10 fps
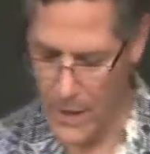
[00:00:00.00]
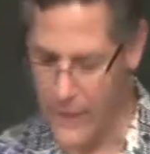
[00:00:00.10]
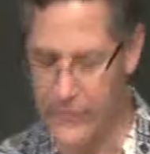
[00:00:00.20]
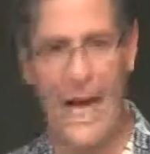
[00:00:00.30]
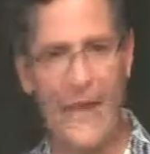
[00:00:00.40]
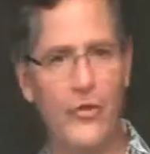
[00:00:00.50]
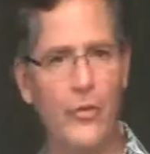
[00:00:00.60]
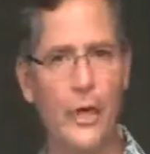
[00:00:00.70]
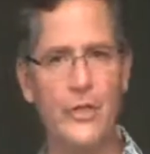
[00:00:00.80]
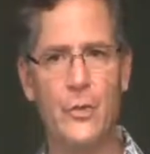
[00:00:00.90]
it is
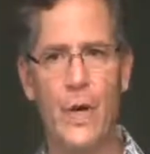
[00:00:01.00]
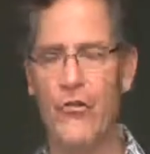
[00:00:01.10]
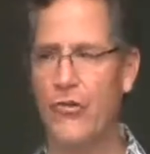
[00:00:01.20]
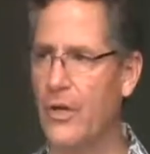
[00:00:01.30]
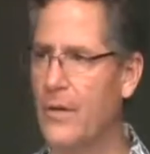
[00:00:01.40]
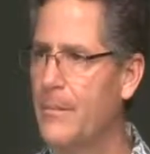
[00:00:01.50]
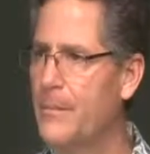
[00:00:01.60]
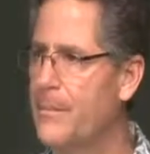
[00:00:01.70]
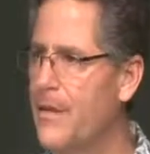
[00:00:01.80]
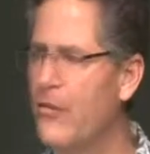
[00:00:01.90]
after the resurrection,
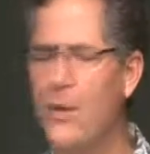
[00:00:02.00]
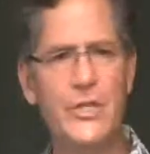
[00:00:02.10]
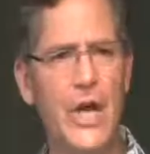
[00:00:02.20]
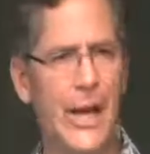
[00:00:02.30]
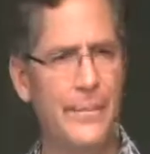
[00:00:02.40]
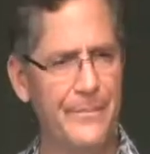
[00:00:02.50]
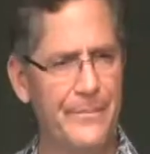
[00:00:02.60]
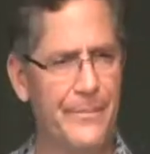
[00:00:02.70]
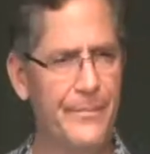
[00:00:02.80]
sometime